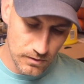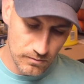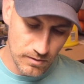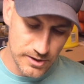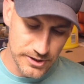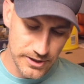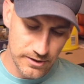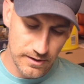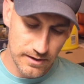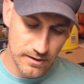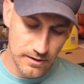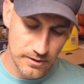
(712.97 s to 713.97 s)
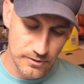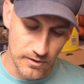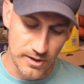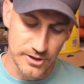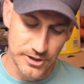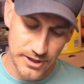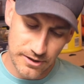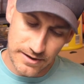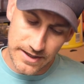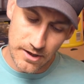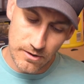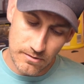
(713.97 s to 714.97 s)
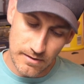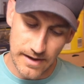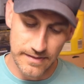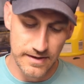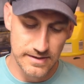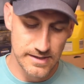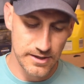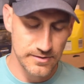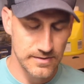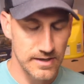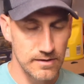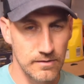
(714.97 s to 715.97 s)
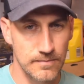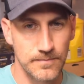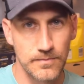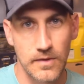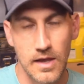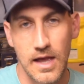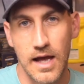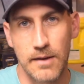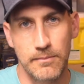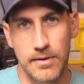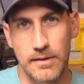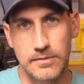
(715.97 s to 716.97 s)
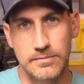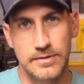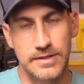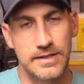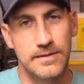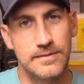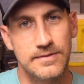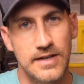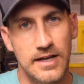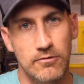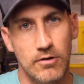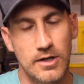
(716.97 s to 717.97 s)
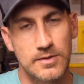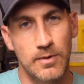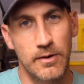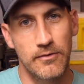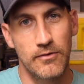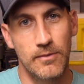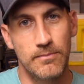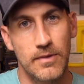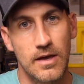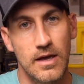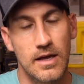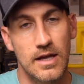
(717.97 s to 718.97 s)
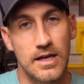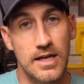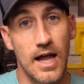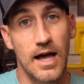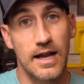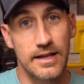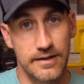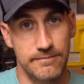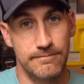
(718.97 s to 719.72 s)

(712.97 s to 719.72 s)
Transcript: Rogerio, Rogerio, I think is how you say it. I'm probably saying it wrong. It's probably from not